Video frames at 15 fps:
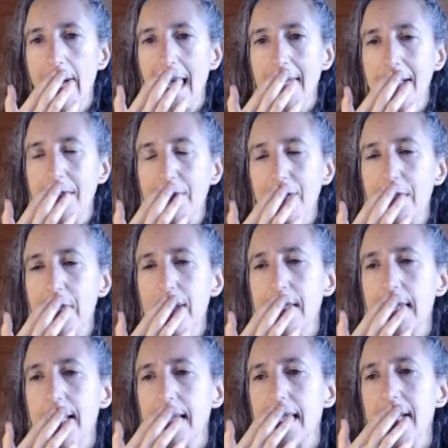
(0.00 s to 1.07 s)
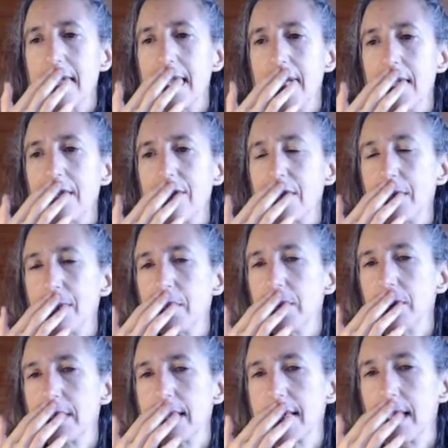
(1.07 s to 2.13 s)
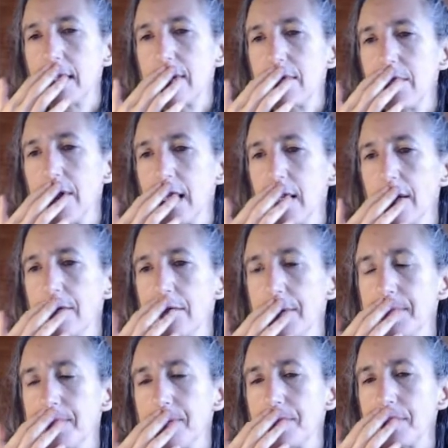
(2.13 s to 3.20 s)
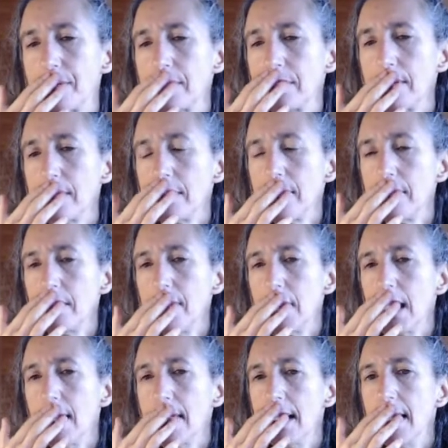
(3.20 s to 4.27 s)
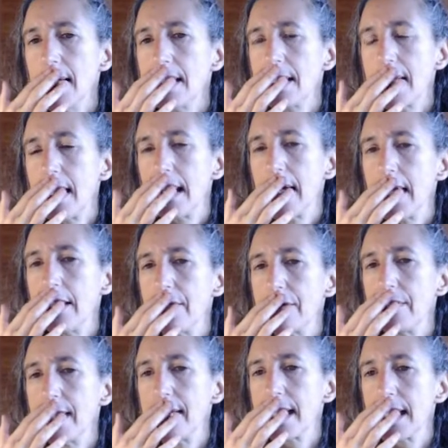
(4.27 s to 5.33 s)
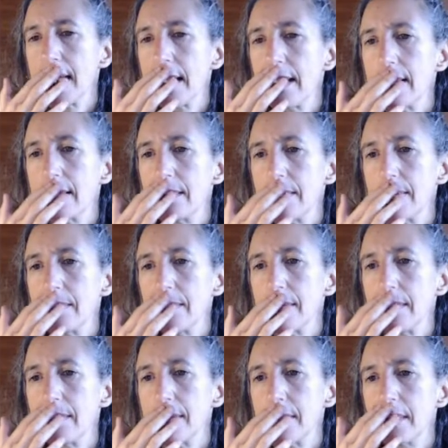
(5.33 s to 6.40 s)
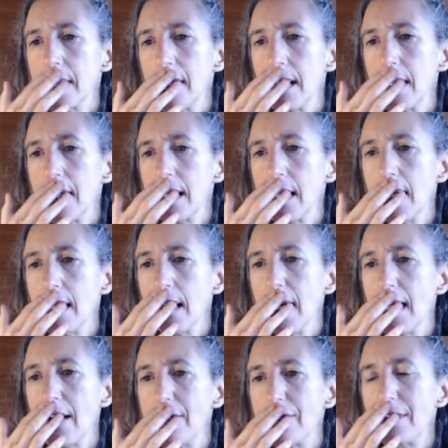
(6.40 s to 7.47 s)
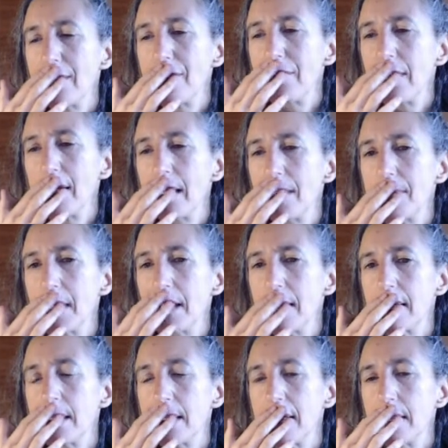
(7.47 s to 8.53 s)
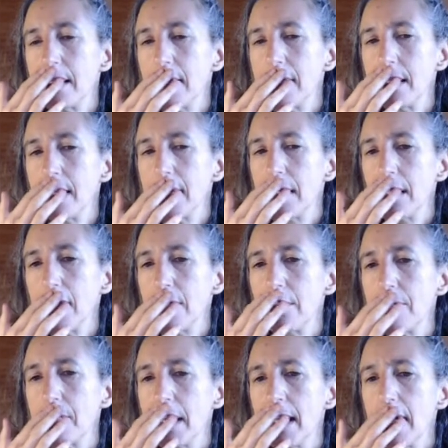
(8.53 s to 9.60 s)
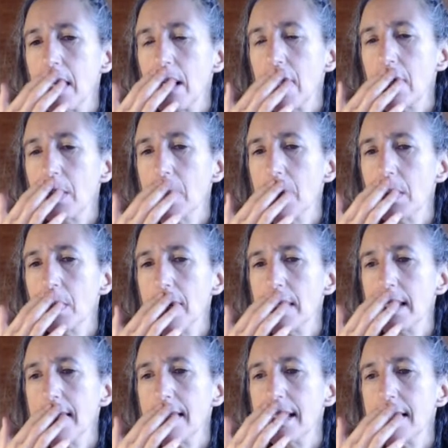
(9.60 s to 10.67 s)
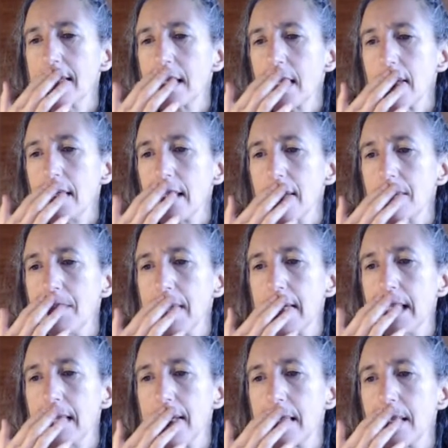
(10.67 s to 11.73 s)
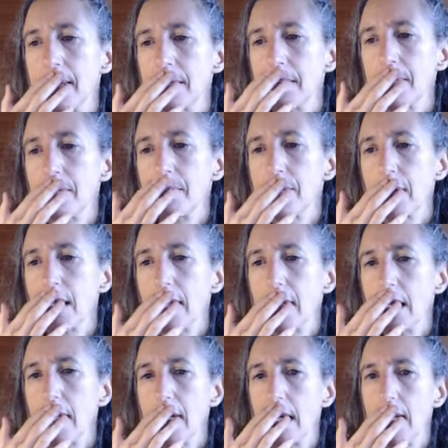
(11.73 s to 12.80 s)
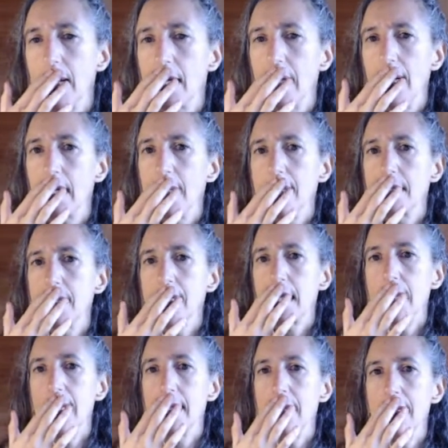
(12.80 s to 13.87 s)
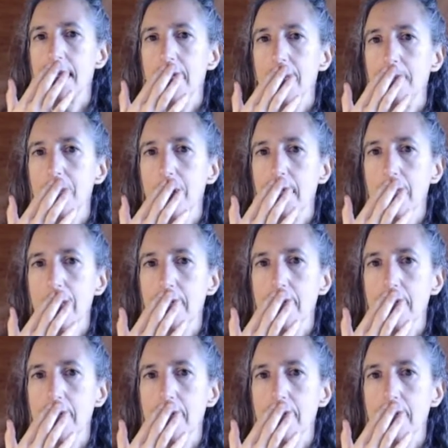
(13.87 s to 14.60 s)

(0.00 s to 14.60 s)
And infusing even more self-love into every cell, every fibre of my whole entire being. And take a deep breath.